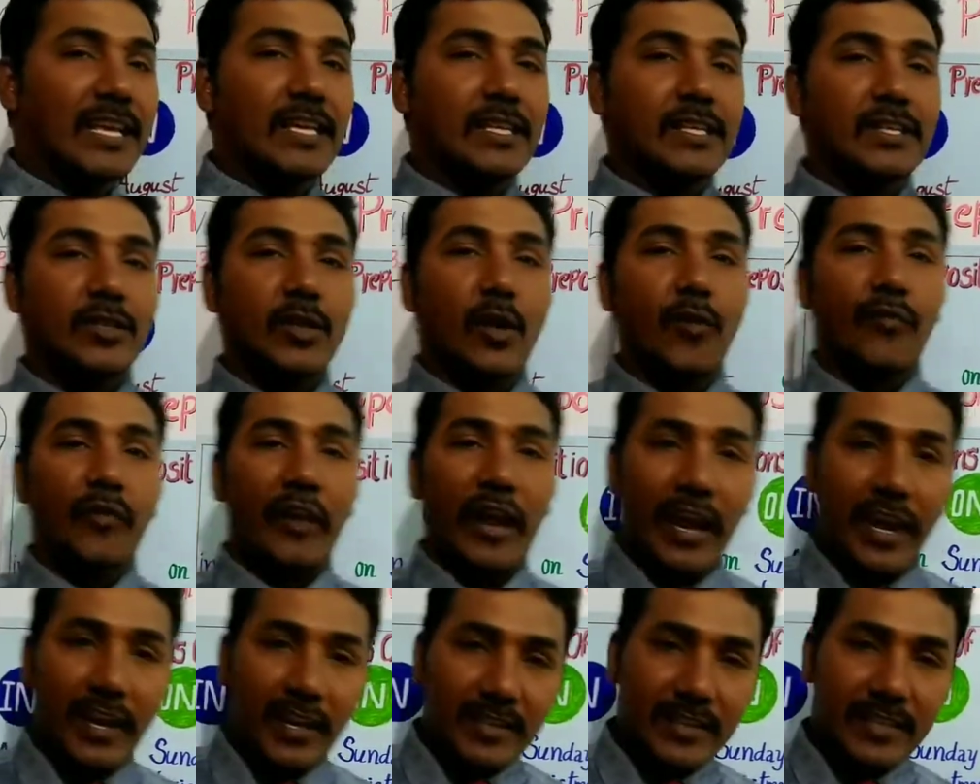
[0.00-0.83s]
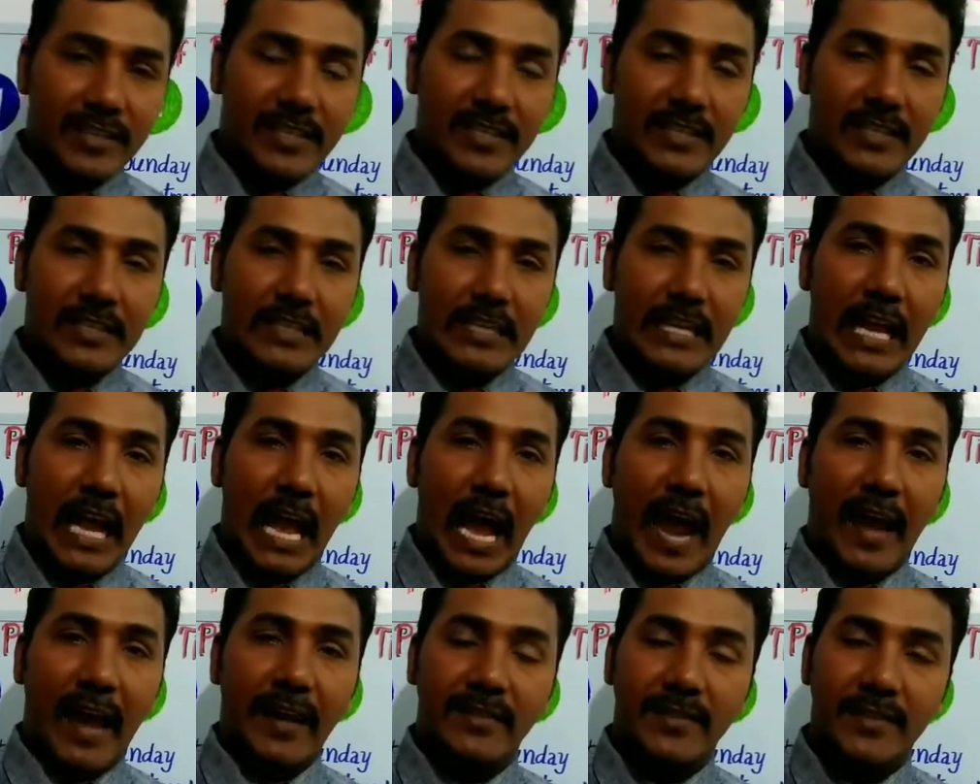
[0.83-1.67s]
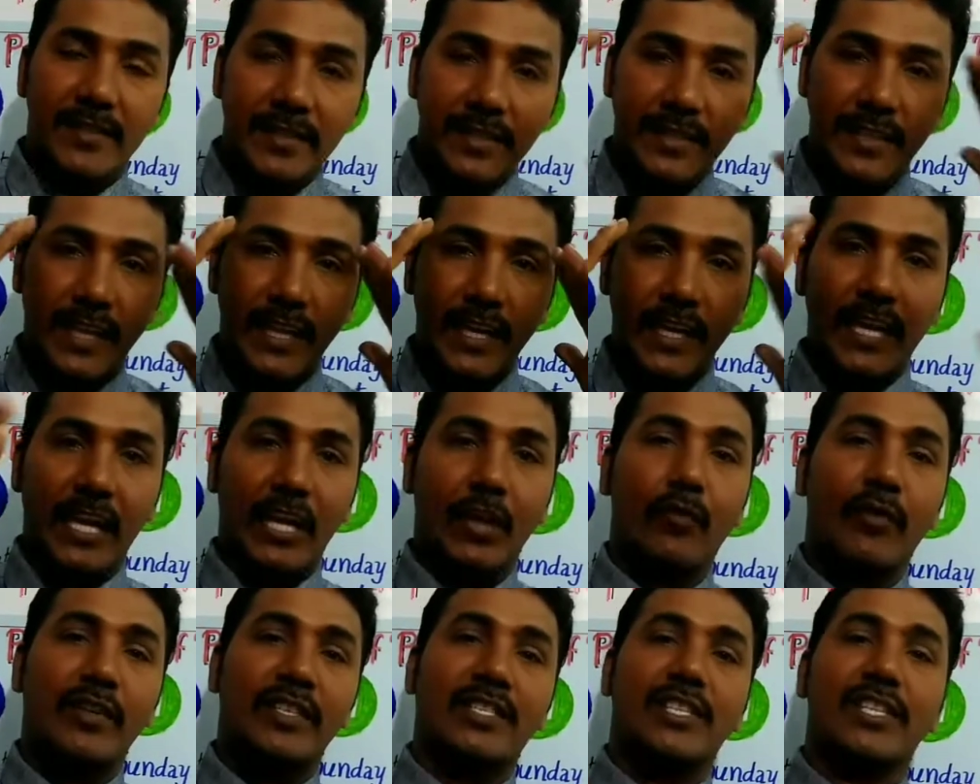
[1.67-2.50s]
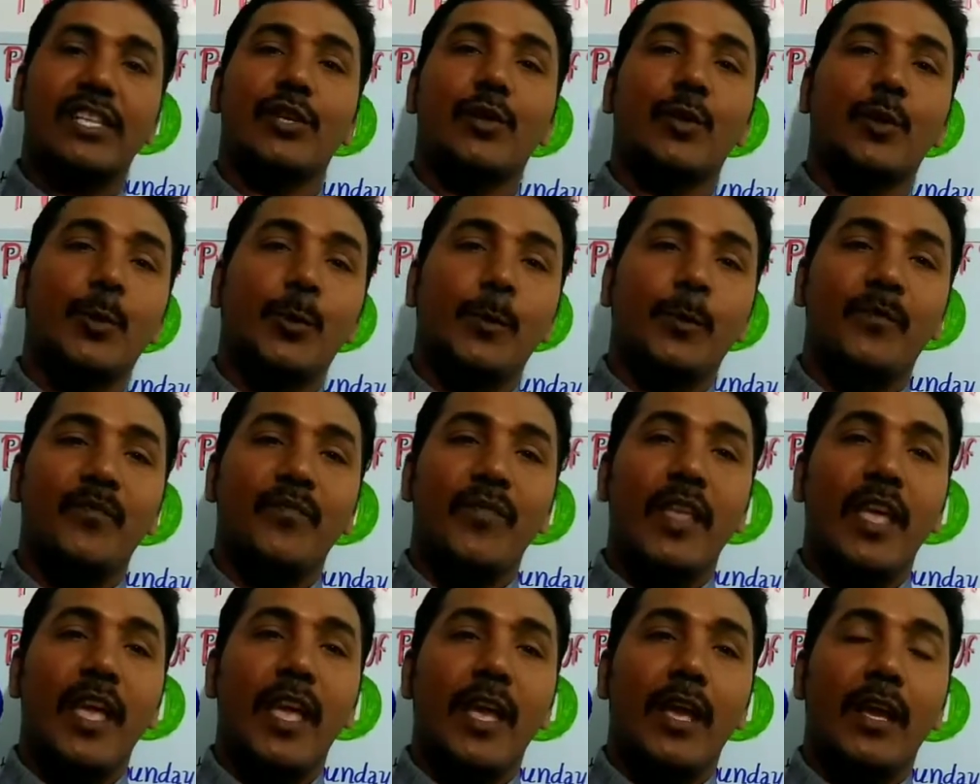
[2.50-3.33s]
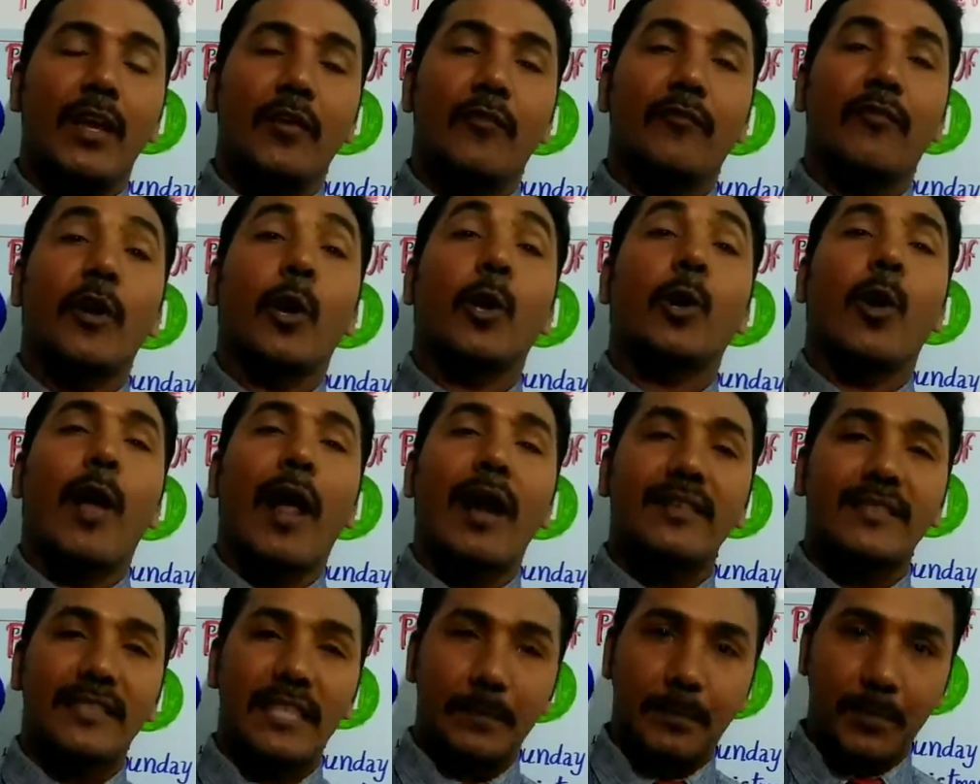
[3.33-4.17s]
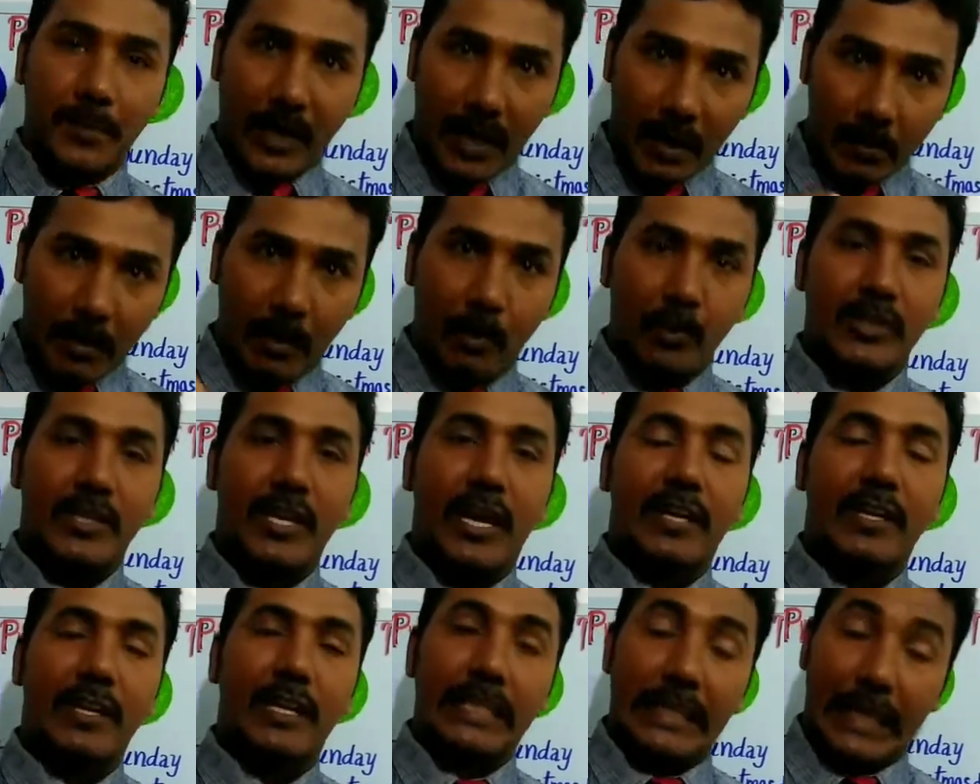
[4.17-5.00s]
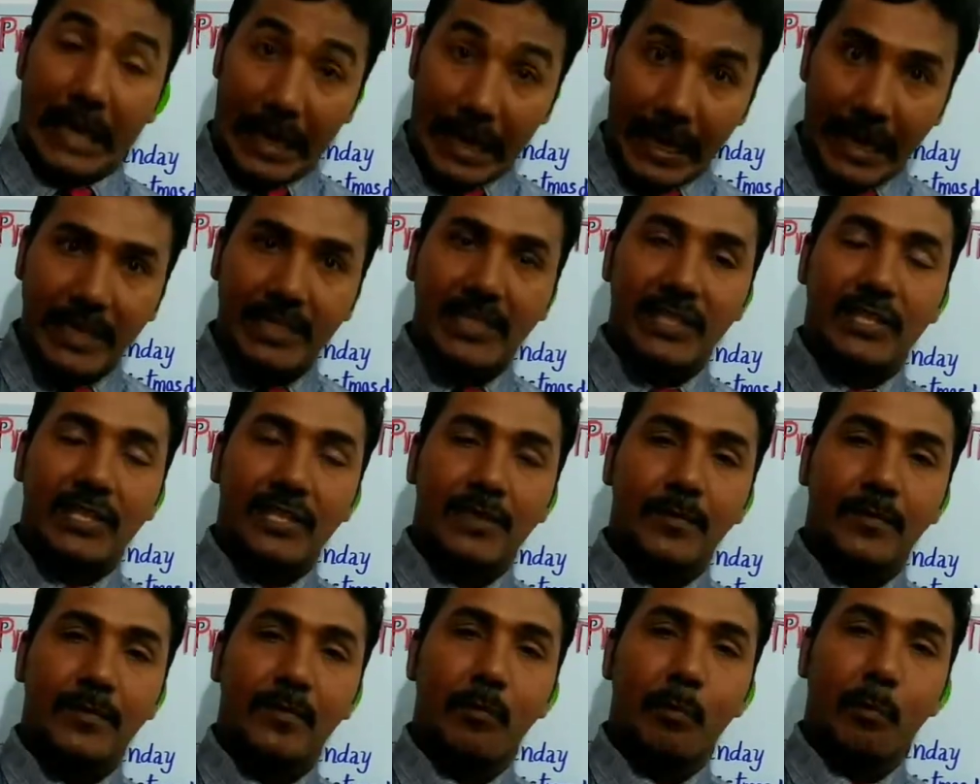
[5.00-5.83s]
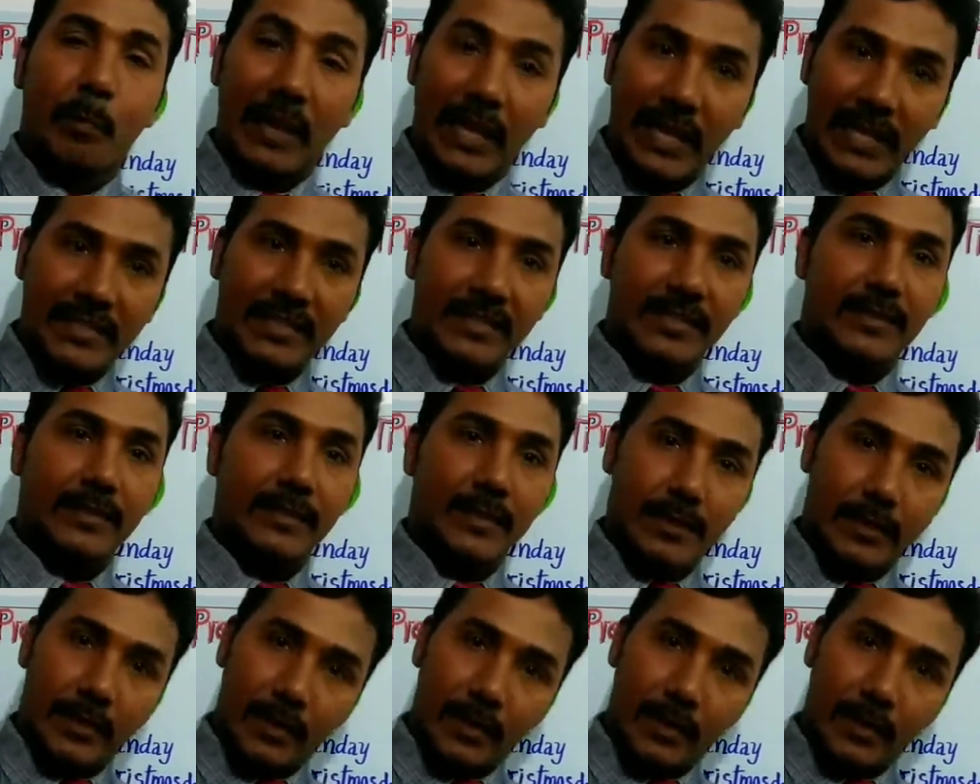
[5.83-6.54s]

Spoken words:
So friends, I sincerely request you, if you are not subscribed our channel yet, please